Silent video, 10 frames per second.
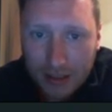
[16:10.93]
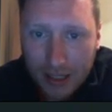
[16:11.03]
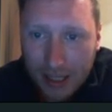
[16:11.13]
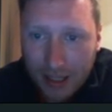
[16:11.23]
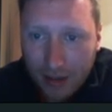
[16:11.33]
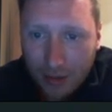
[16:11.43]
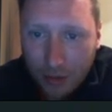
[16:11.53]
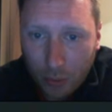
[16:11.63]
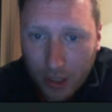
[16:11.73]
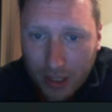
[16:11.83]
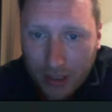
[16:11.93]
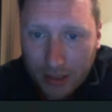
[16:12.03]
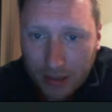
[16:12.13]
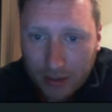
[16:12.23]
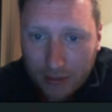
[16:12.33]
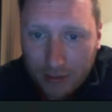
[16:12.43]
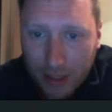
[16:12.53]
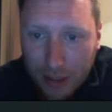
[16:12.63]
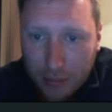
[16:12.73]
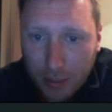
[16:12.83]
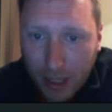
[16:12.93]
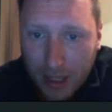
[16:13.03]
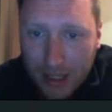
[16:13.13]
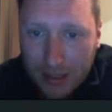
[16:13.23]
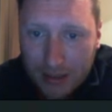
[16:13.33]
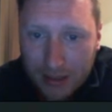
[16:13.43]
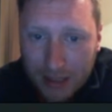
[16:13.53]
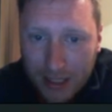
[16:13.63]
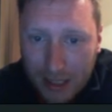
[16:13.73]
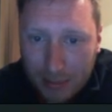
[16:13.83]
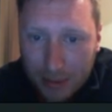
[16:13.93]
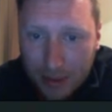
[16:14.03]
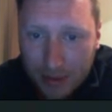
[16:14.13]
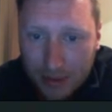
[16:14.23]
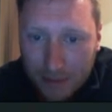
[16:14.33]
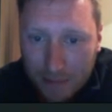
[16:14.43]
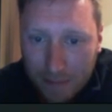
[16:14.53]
there on the wing, flash plays, keepers.